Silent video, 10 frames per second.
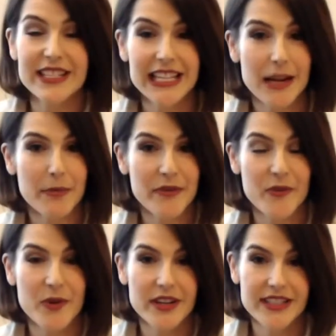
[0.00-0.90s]
Reason number
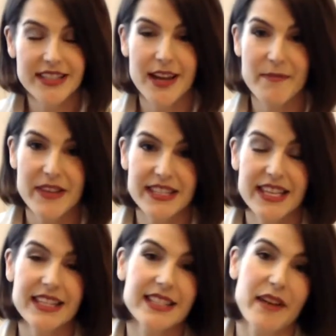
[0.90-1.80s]
four to come
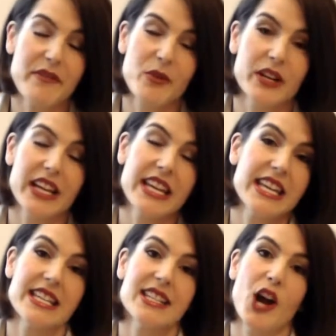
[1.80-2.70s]
visit South Florida
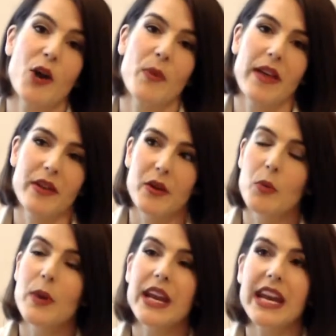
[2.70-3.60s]
is our weather.
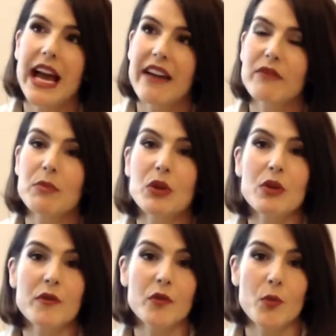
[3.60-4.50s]
We have
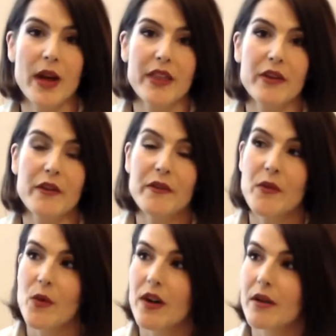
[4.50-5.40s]
beautiful weather
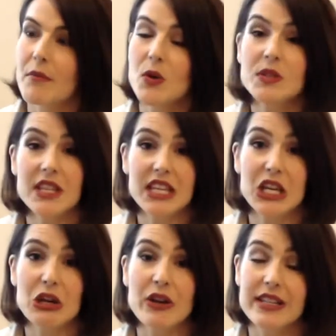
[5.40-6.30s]
for most of the
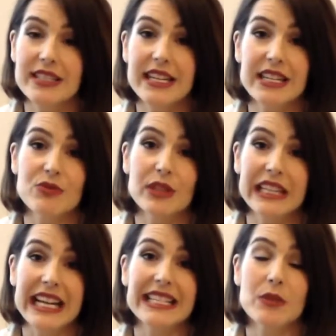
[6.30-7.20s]
year. It stays really
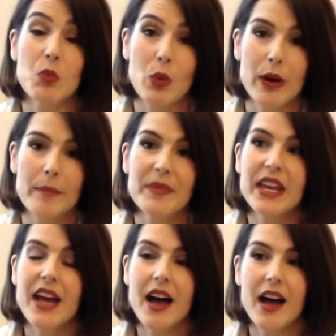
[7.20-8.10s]
nice and warm.
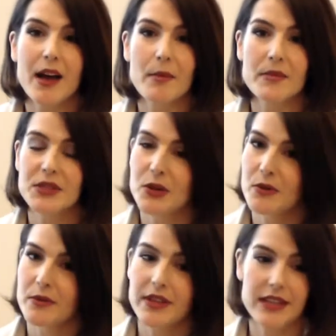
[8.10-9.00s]
Um,
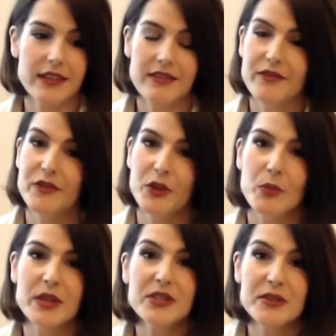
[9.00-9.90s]
so eh, for the
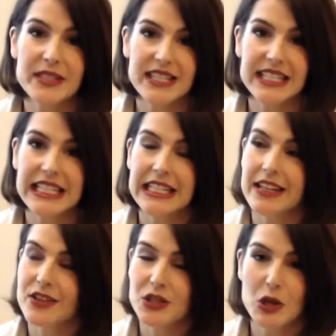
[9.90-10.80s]
winter season,
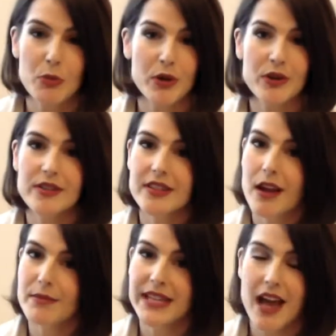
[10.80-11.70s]
snowbirds
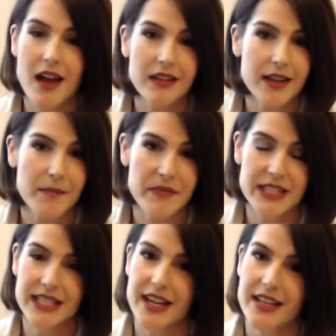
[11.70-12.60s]
come down, come
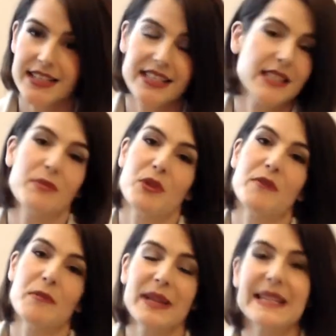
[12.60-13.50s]
visit us. It's a
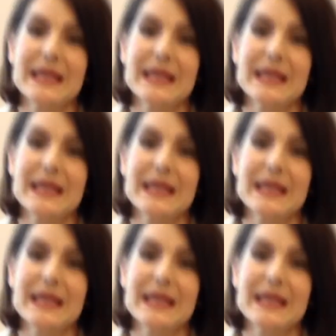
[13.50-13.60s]
beautiful place